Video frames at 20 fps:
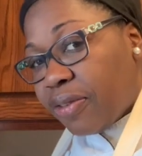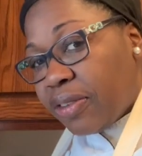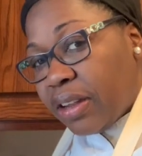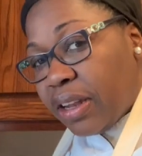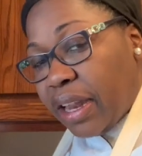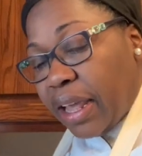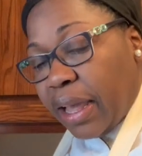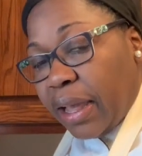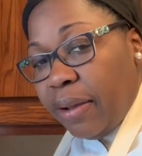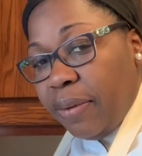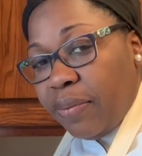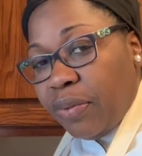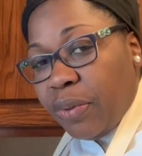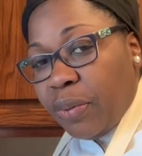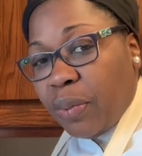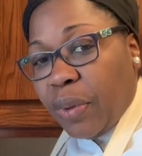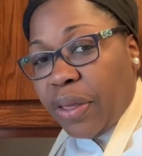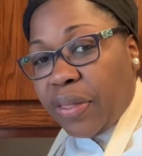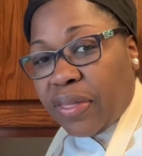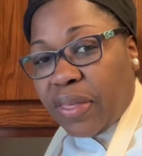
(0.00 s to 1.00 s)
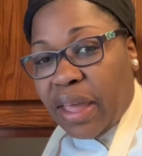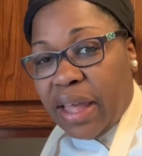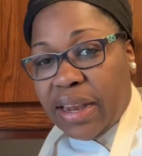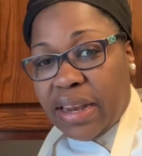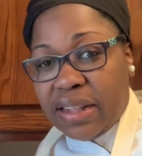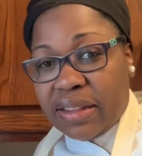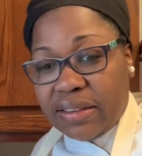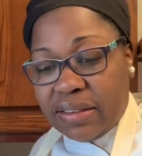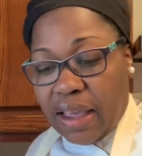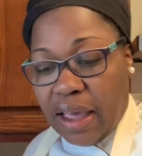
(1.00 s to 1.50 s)
today with an
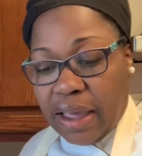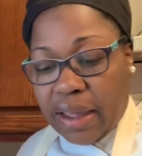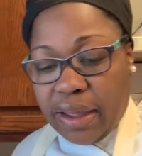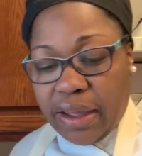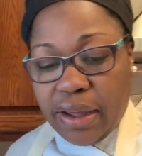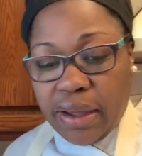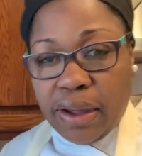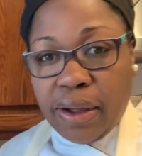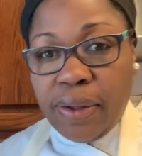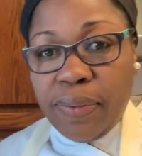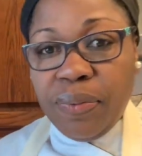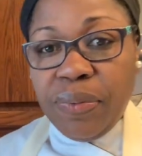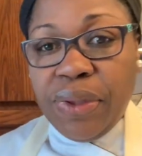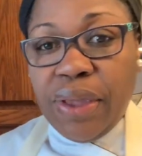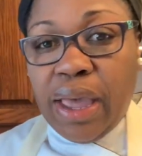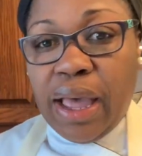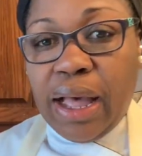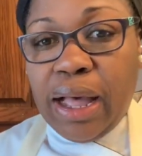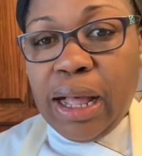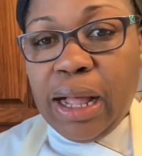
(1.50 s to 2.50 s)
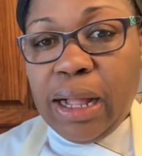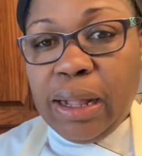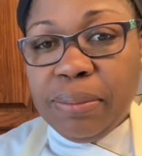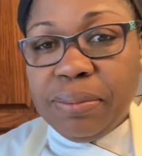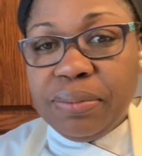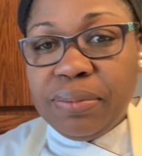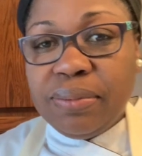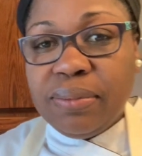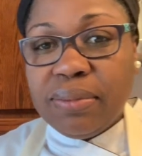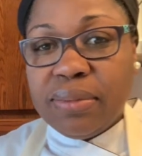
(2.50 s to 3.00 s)
entire
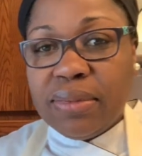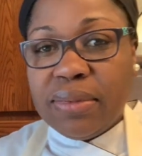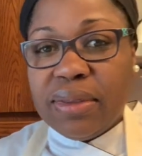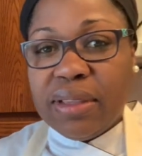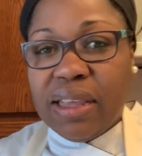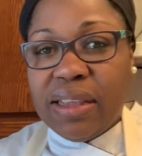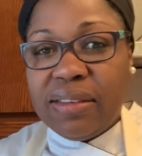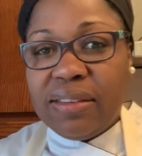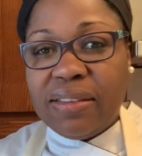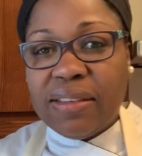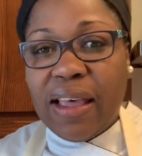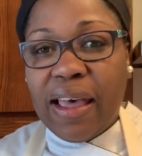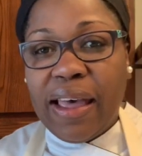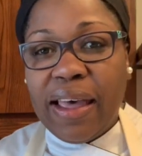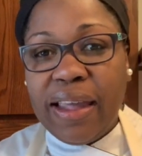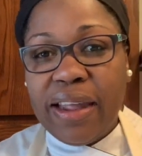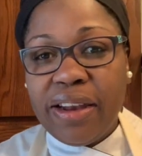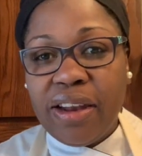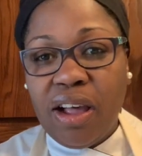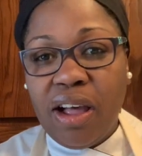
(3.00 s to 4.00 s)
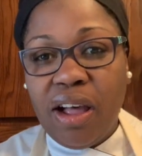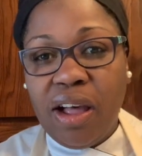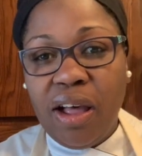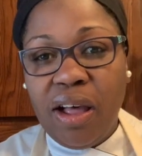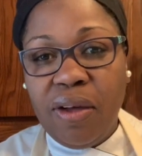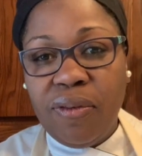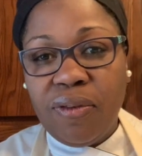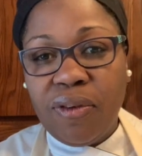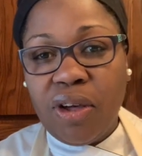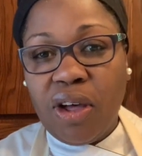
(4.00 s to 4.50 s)
side
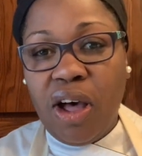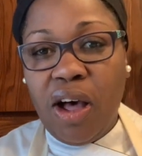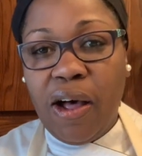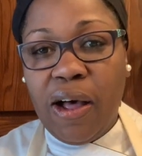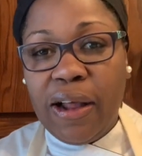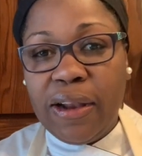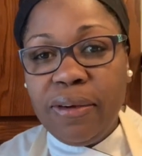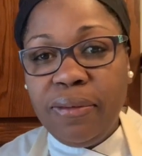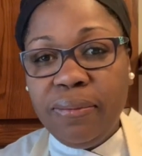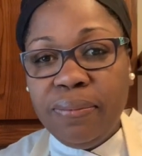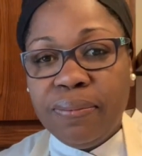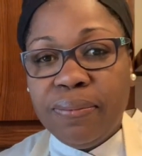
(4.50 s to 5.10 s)
of cod.